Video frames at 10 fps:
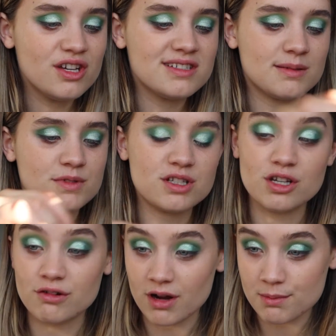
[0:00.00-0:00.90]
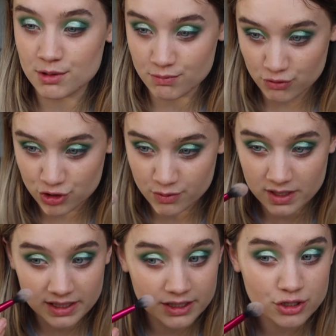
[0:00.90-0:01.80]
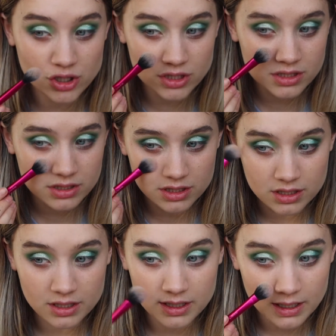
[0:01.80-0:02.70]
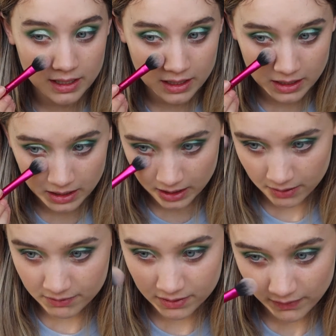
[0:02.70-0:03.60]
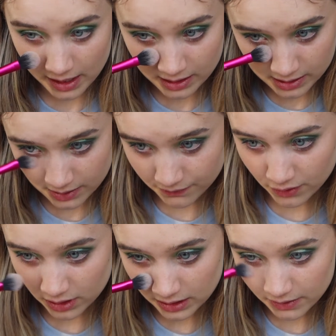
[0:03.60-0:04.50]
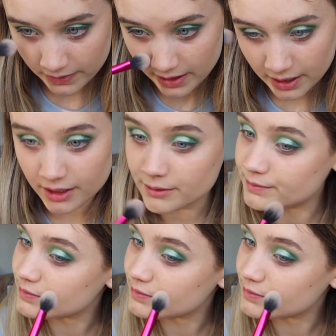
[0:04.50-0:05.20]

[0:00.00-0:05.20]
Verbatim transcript: So I'm just going to grab a brush quickly and just get rid of any of that fallout there.